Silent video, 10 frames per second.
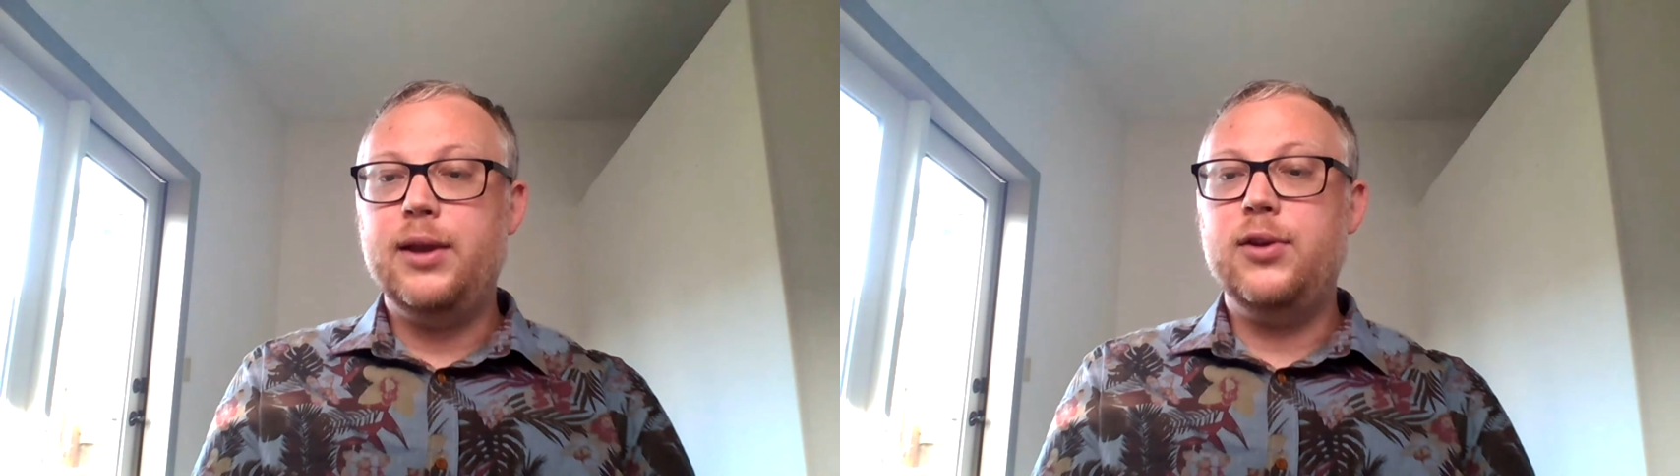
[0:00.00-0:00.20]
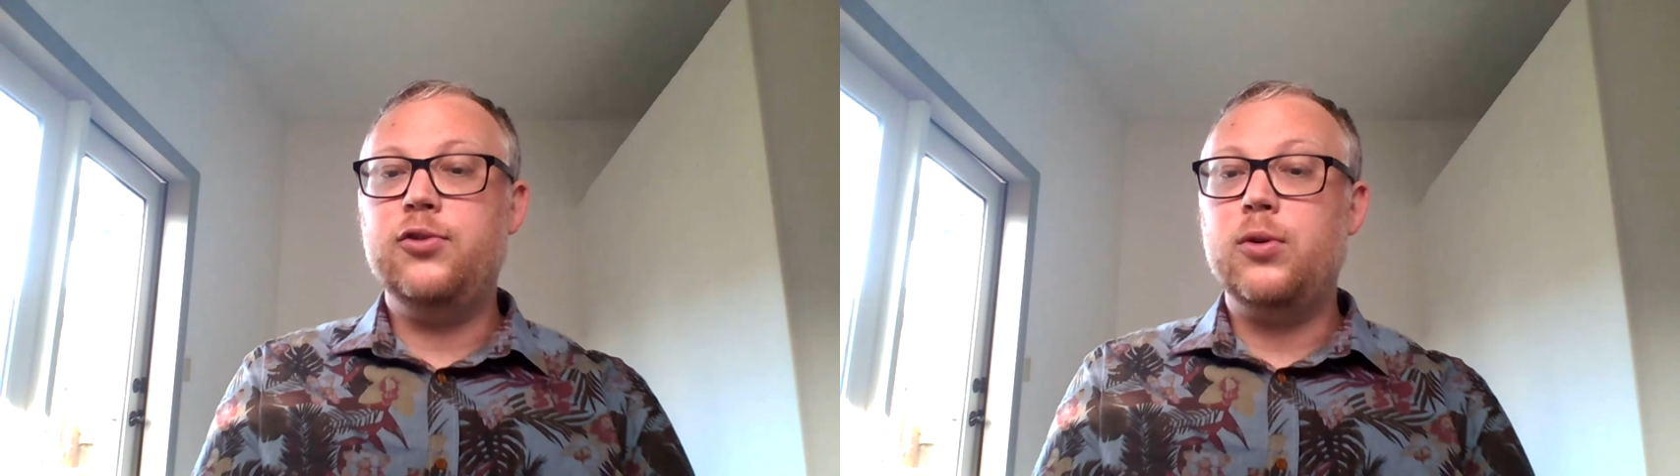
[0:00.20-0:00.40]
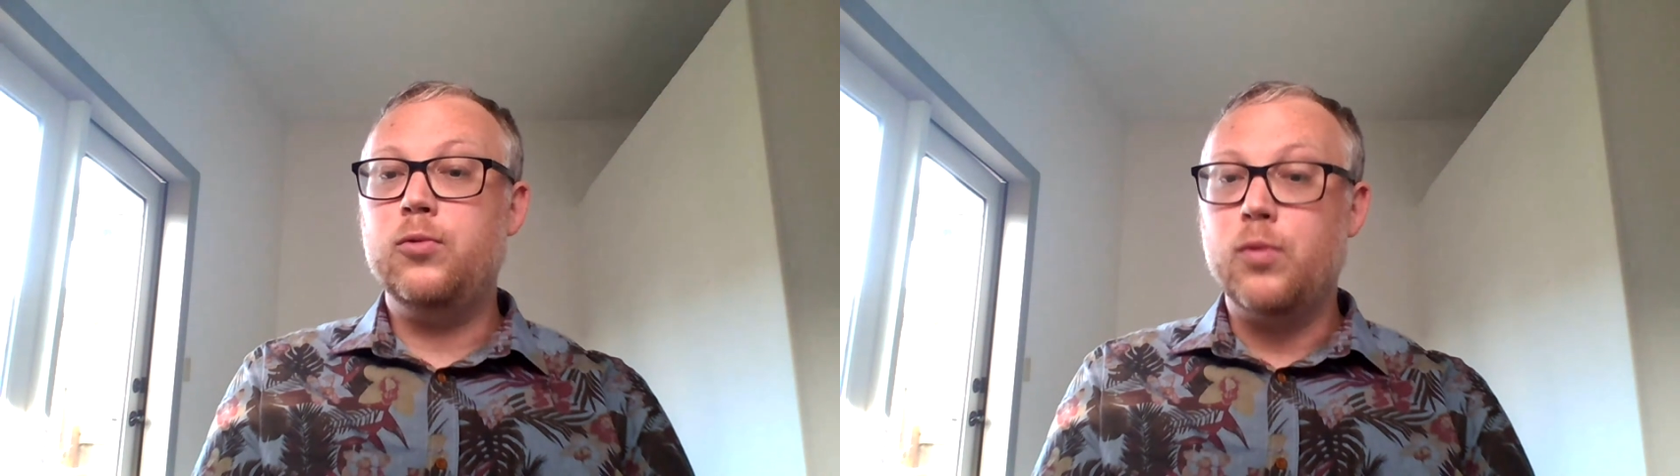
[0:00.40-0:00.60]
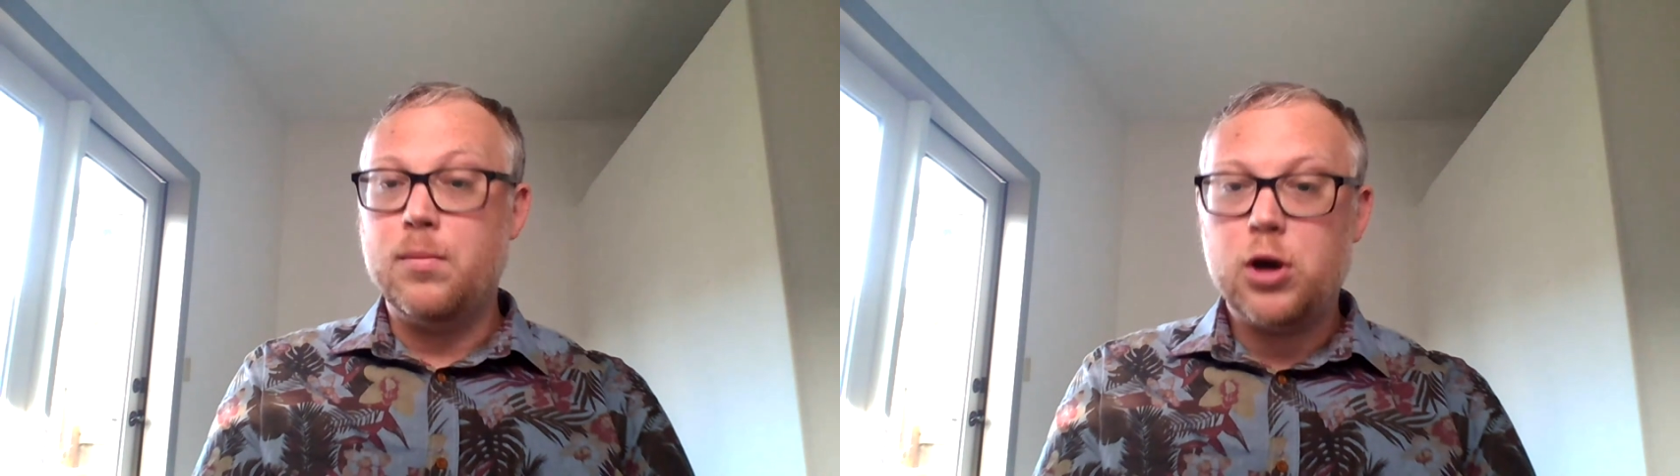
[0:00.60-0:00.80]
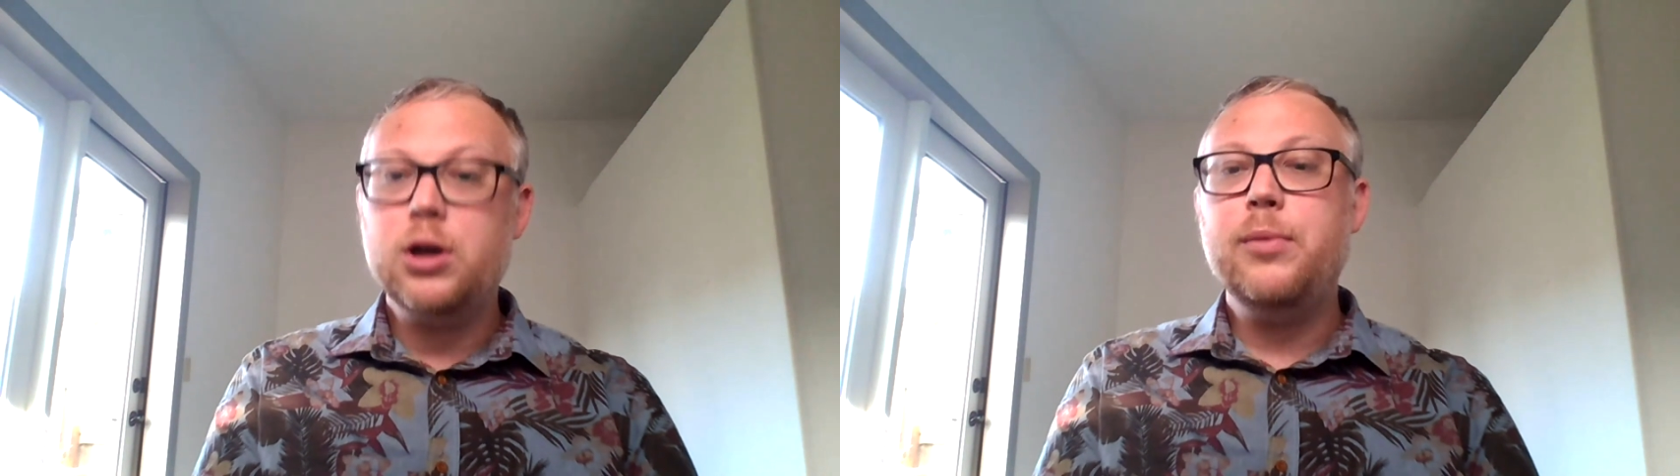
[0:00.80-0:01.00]
is
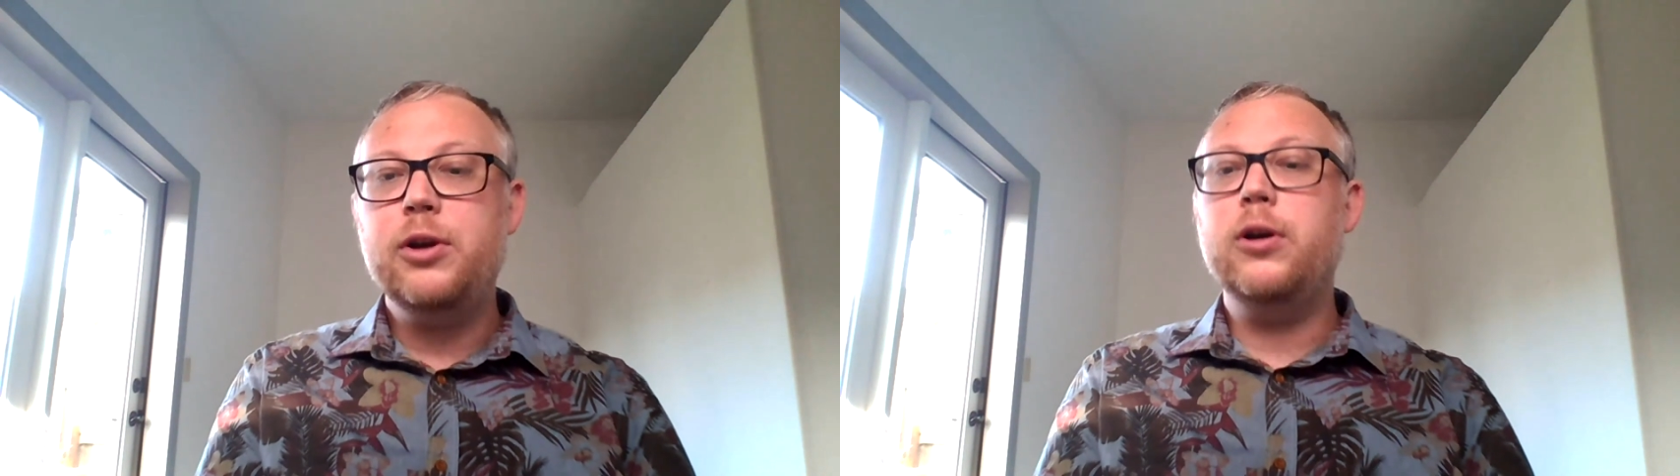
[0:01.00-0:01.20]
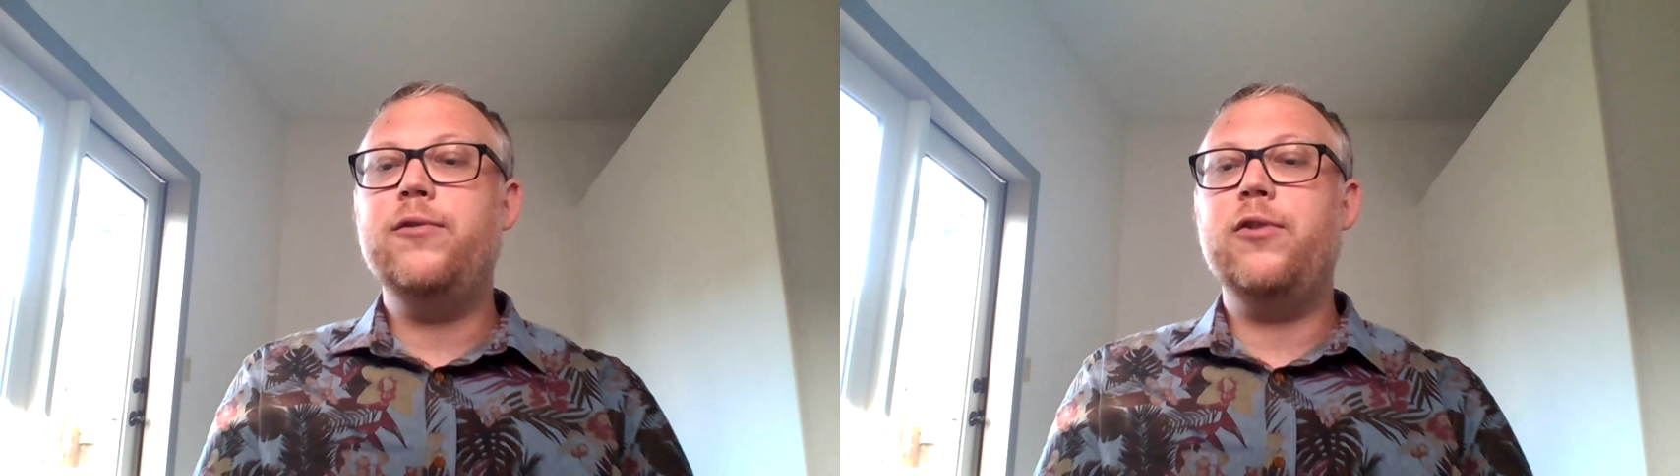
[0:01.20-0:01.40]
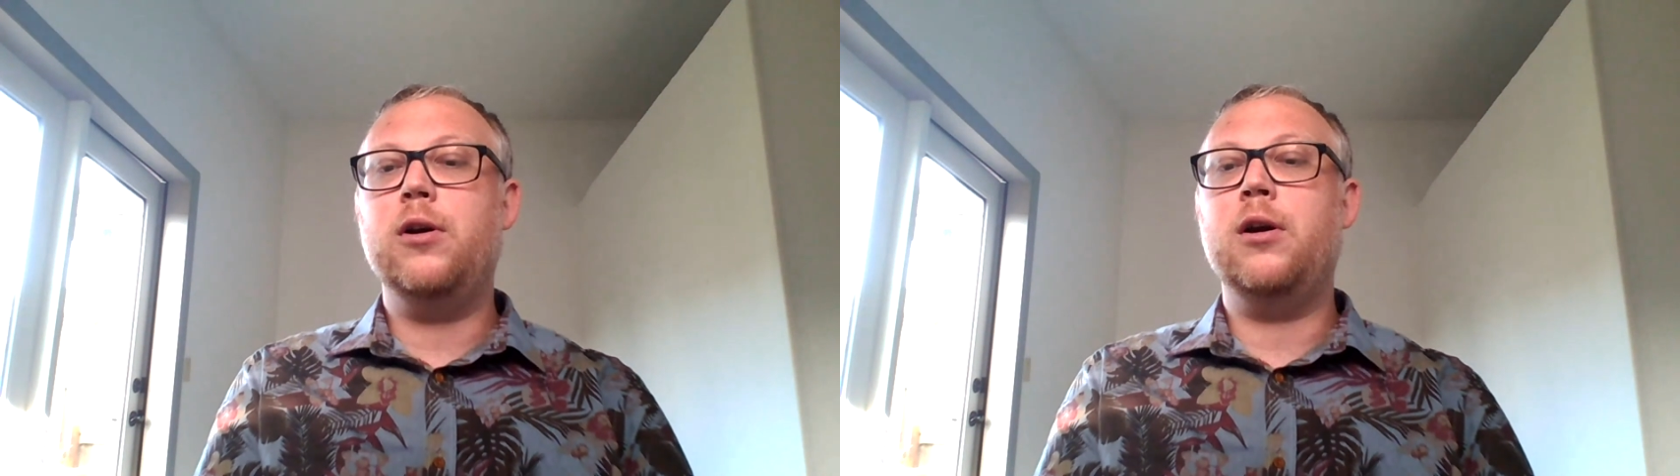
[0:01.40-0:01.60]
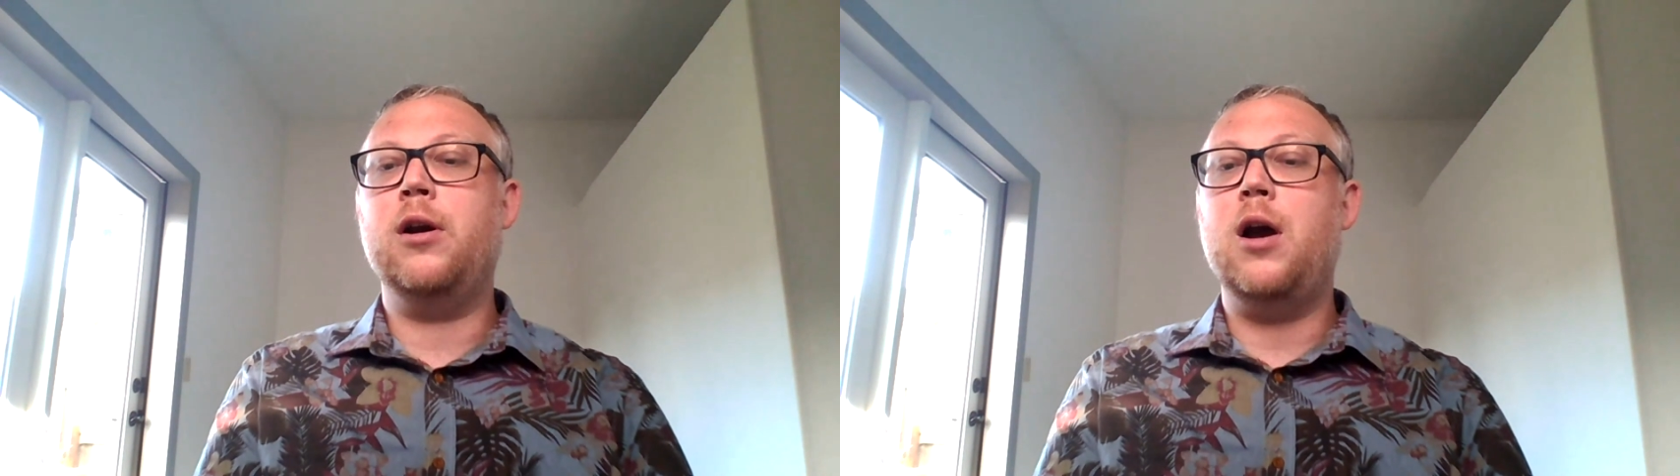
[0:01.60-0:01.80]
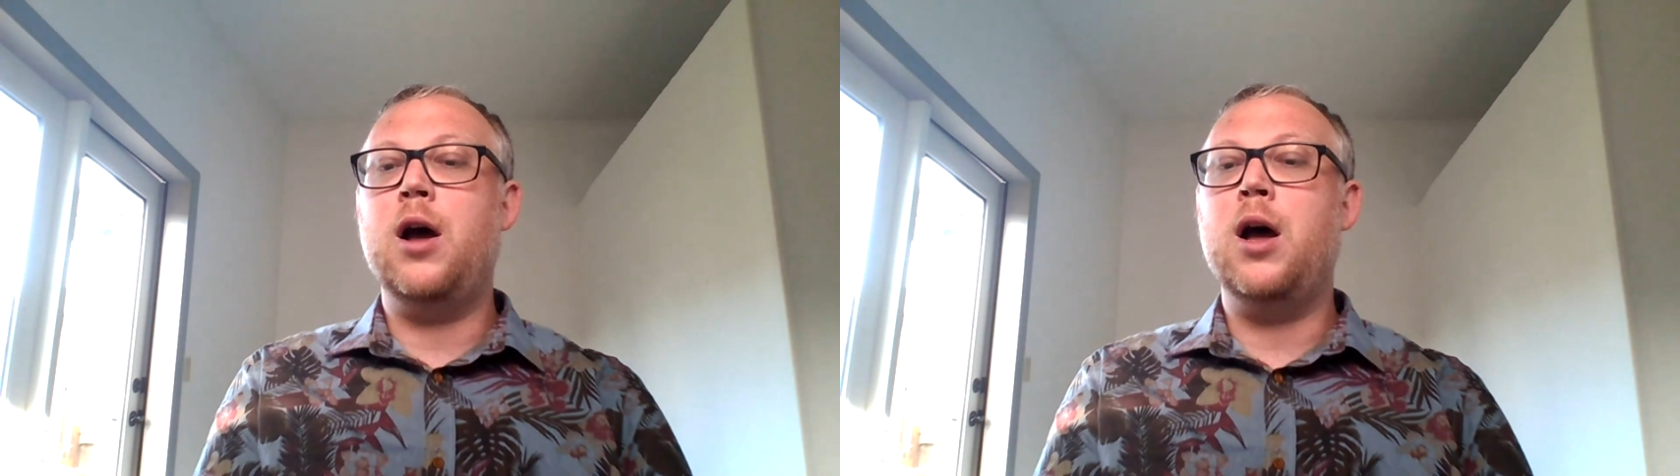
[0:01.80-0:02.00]
remarkably good for